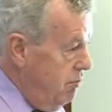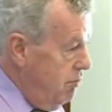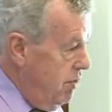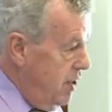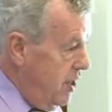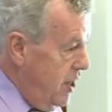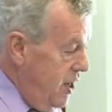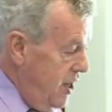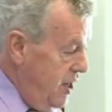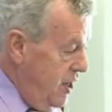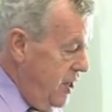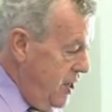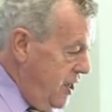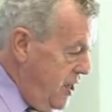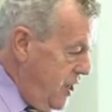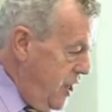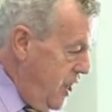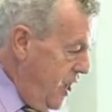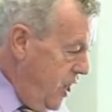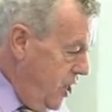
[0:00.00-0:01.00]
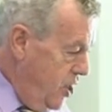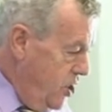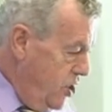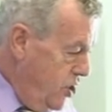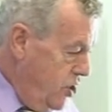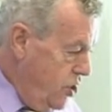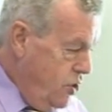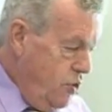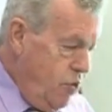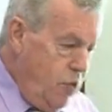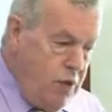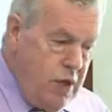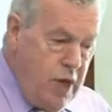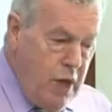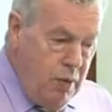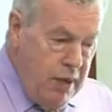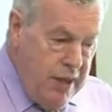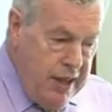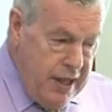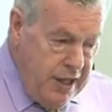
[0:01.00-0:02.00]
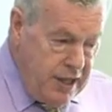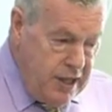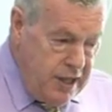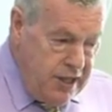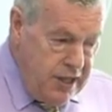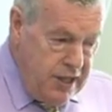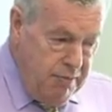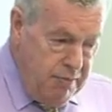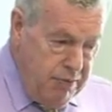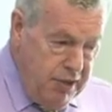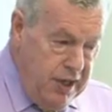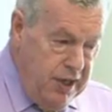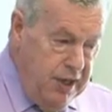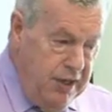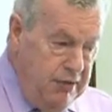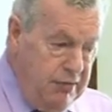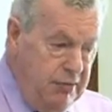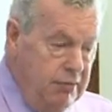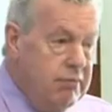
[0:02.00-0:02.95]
Okay, and you all know where that is in Britain.